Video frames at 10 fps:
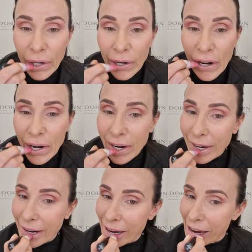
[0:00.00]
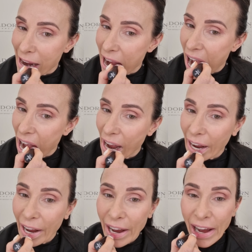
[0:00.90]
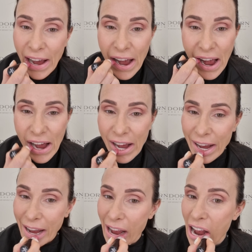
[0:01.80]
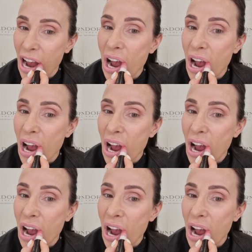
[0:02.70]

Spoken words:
Nothing is said.